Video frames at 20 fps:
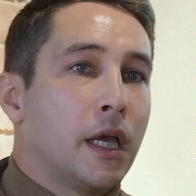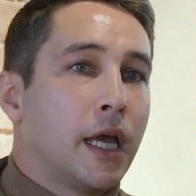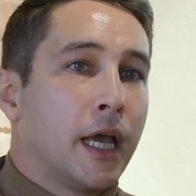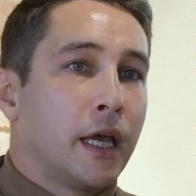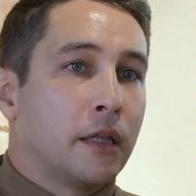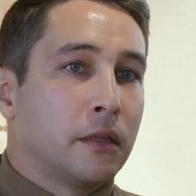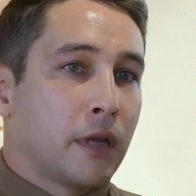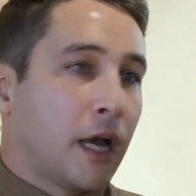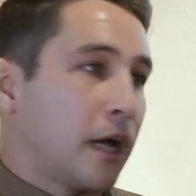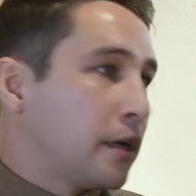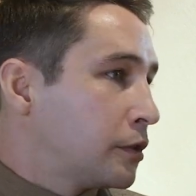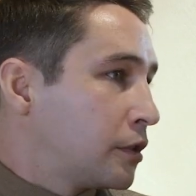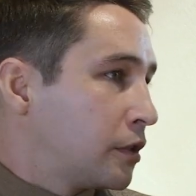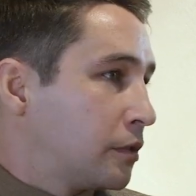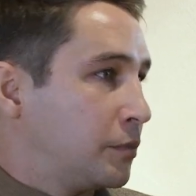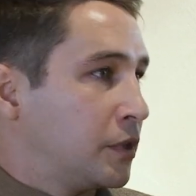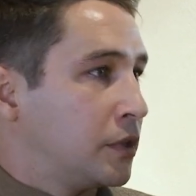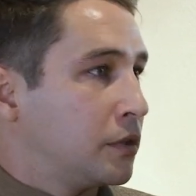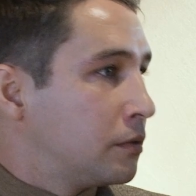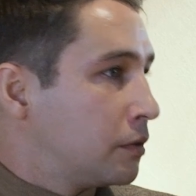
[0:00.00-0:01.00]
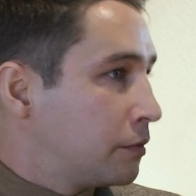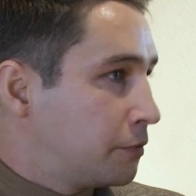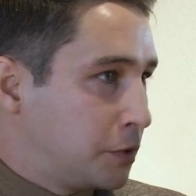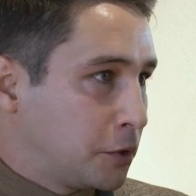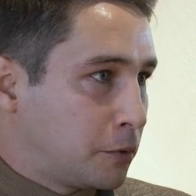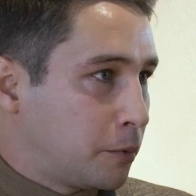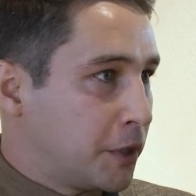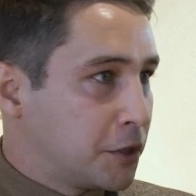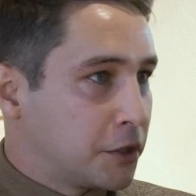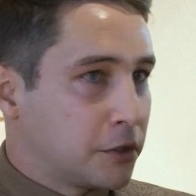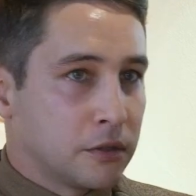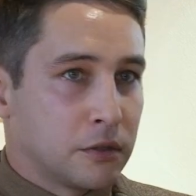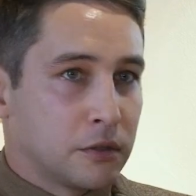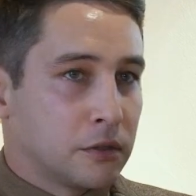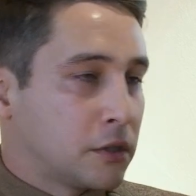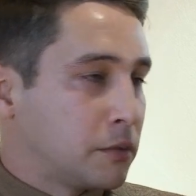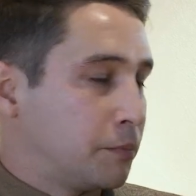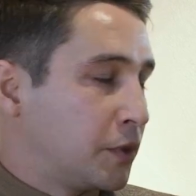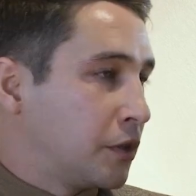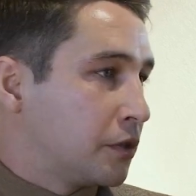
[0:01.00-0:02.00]
and asked me a few
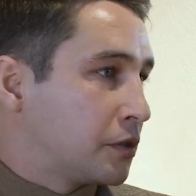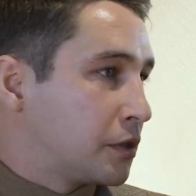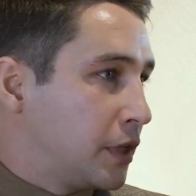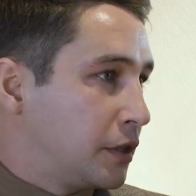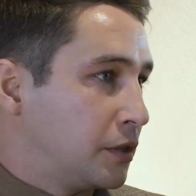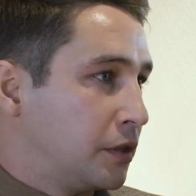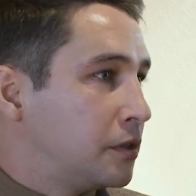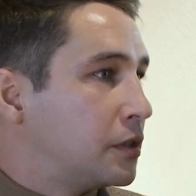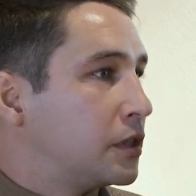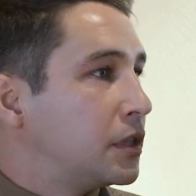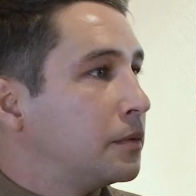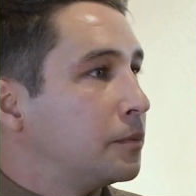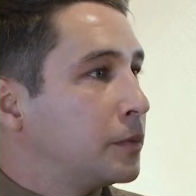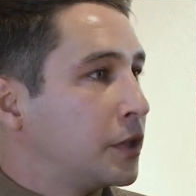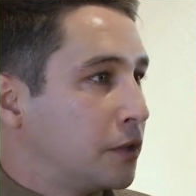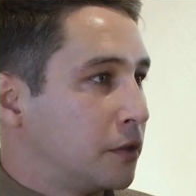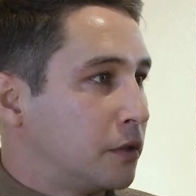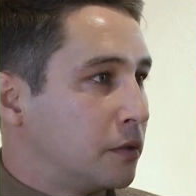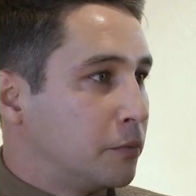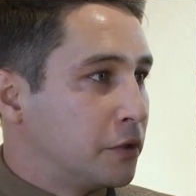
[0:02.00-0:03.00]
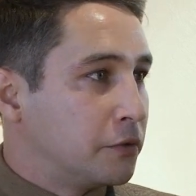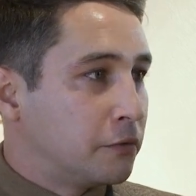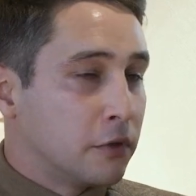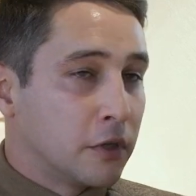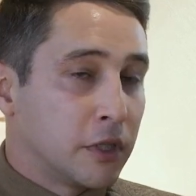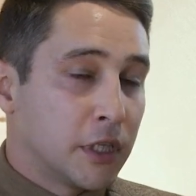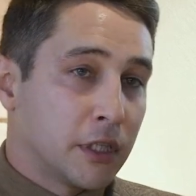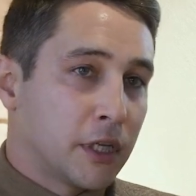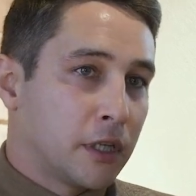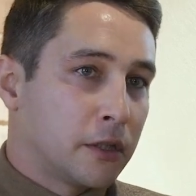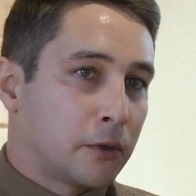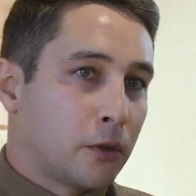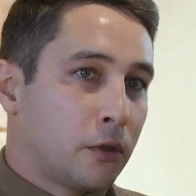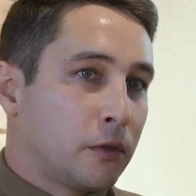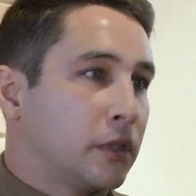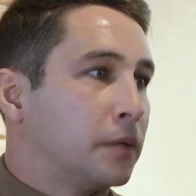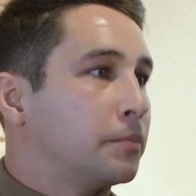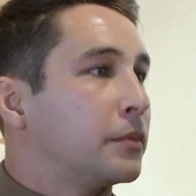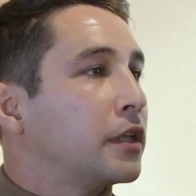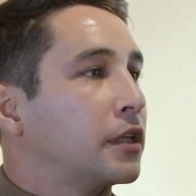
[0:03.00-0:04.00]
questions because they didn't see me here before, and I
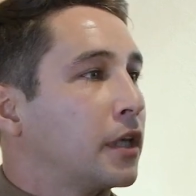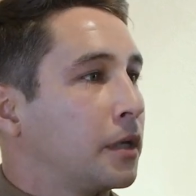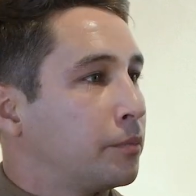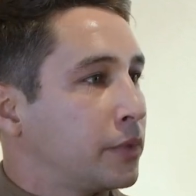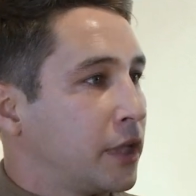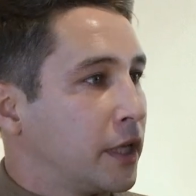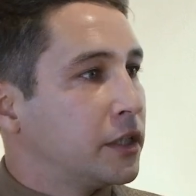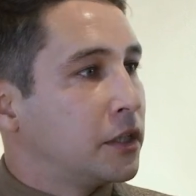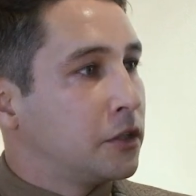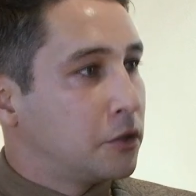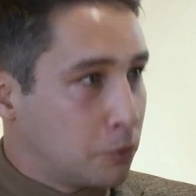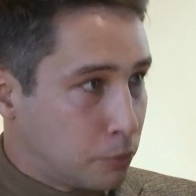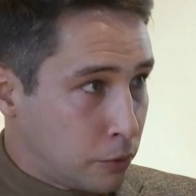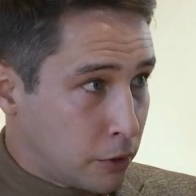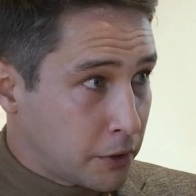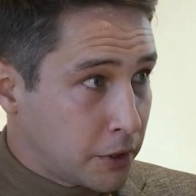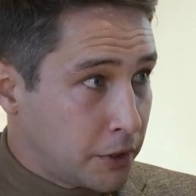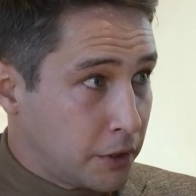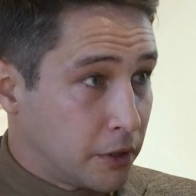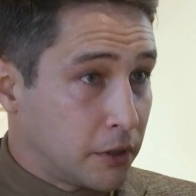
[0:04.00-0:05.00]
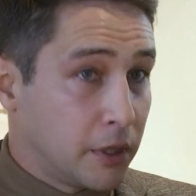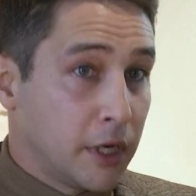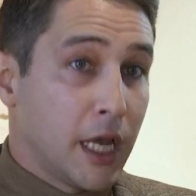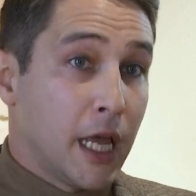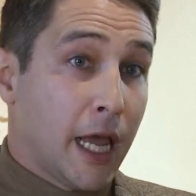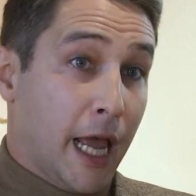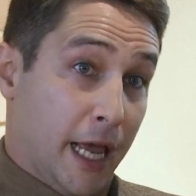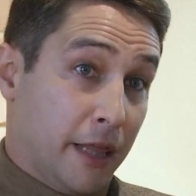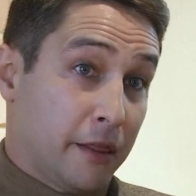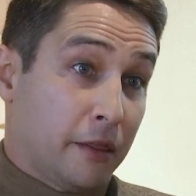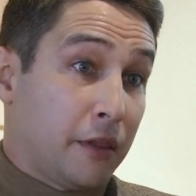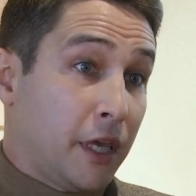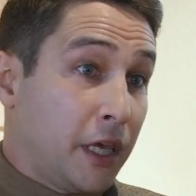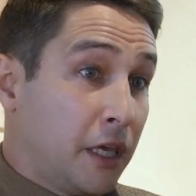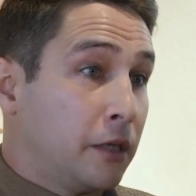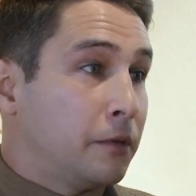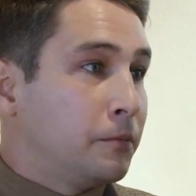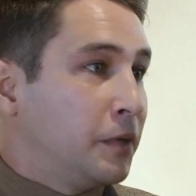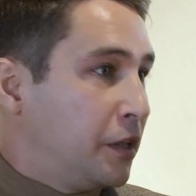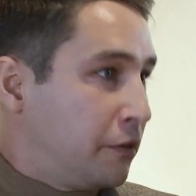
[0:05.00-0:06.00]
told them that I'm planning to work here, and
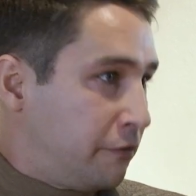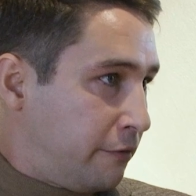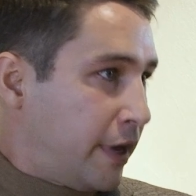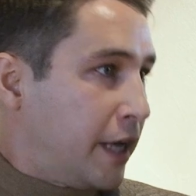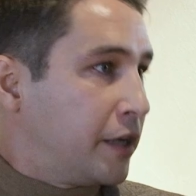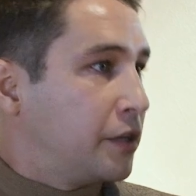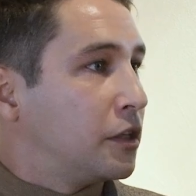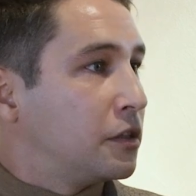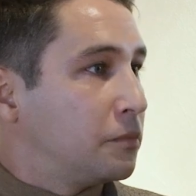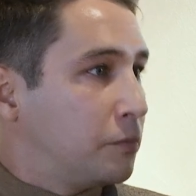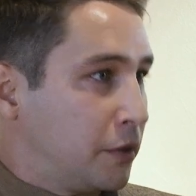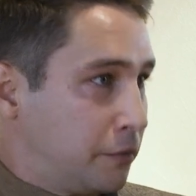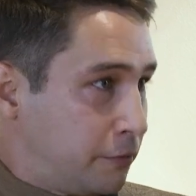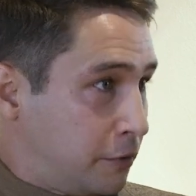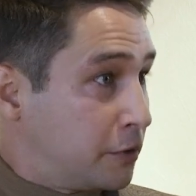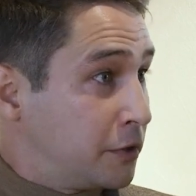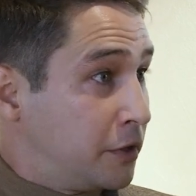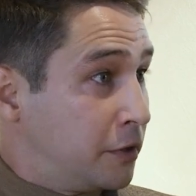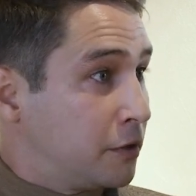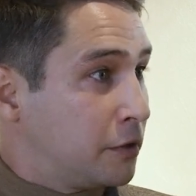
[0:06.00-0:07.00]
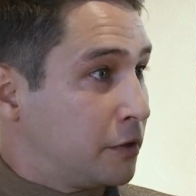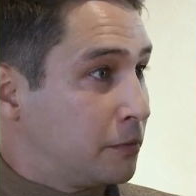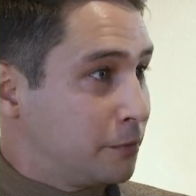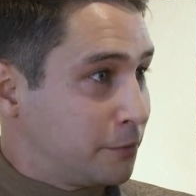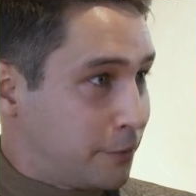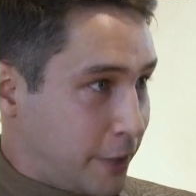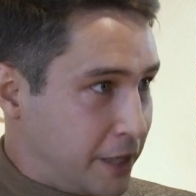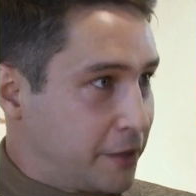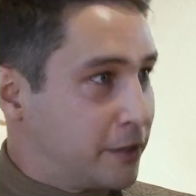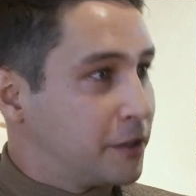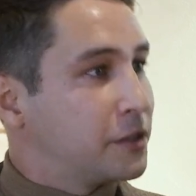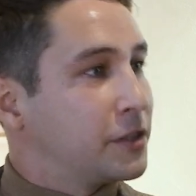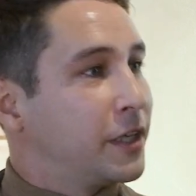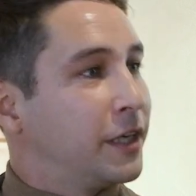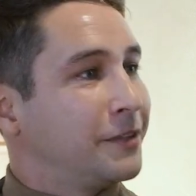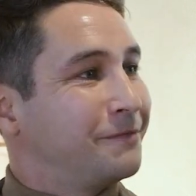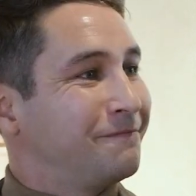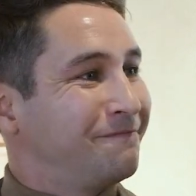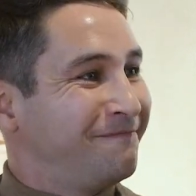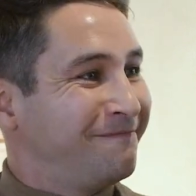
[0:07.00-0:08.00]
they invited me for dinner right this
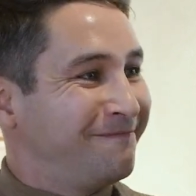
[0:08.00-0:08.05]
day.